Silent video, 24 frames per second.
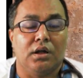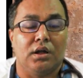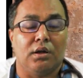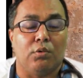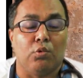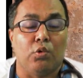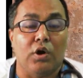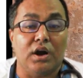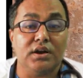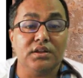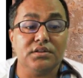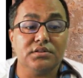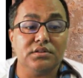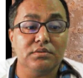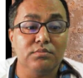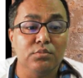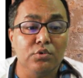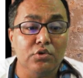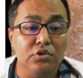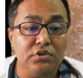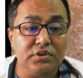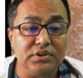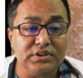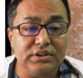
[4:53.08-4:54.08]
What is the
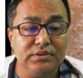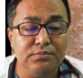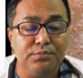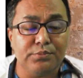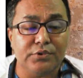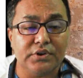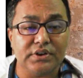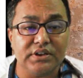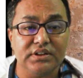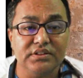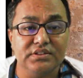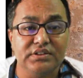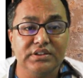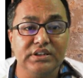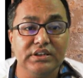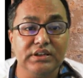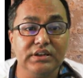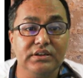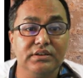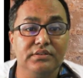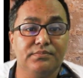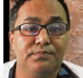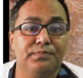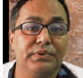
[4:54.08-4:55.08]
more important
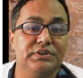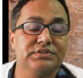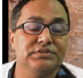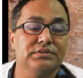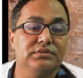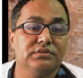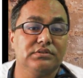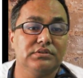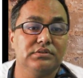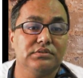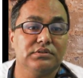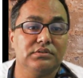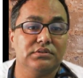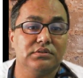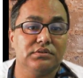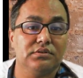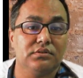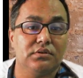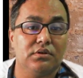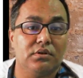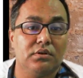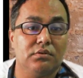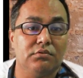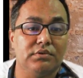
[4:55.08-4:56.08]
thing in patient
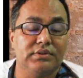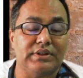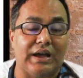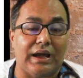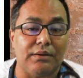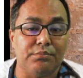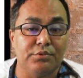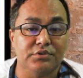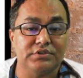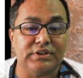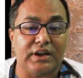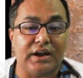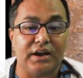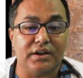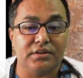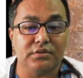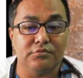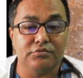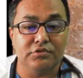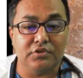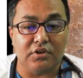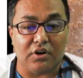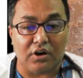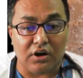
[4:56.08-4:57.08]
with
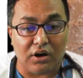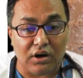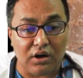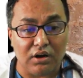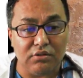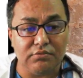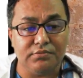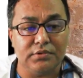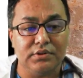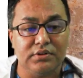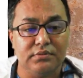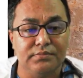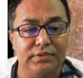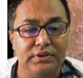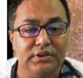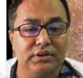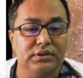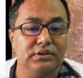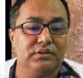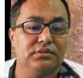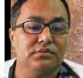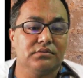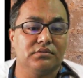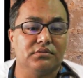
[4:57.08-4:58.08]
hypothyroidism? We all will
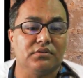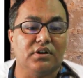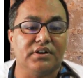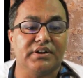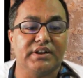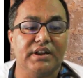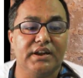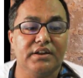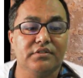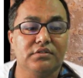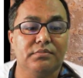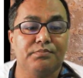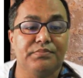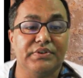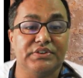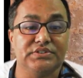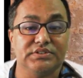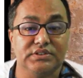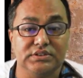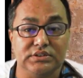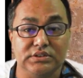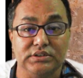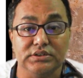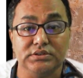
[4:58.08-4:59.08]
be not telling the
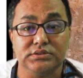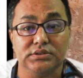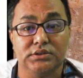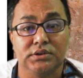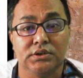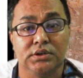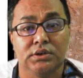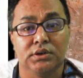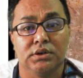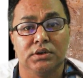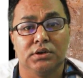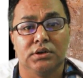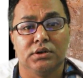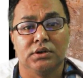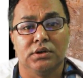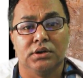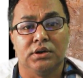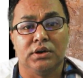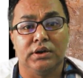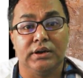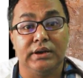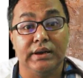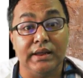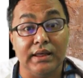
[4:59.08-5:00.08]
patient is,
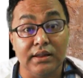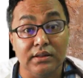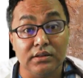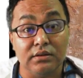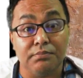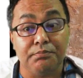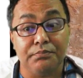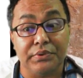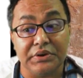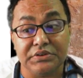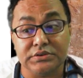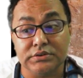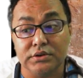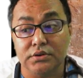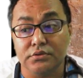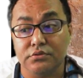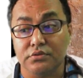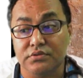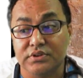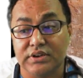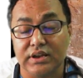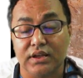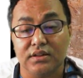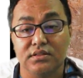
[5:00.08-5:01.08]
tell the patient
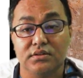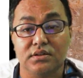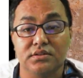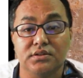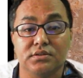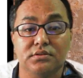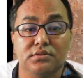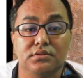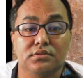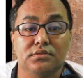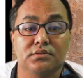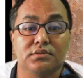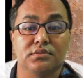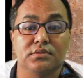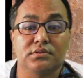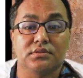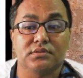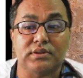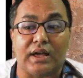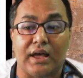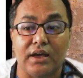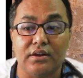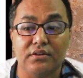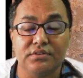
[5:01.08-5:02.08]
to take the
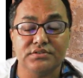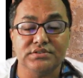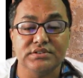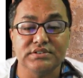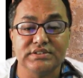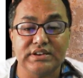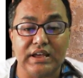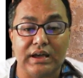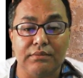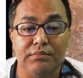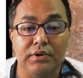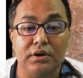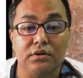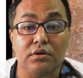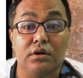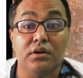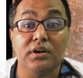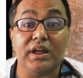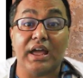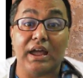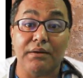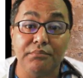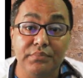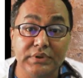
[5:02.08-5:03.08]
thyroxine tablet
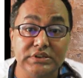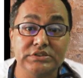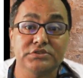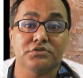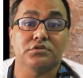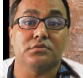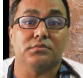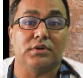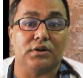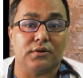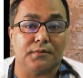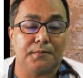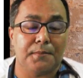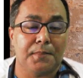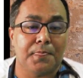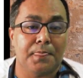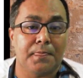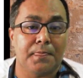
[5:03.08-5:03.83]
on empty stomach.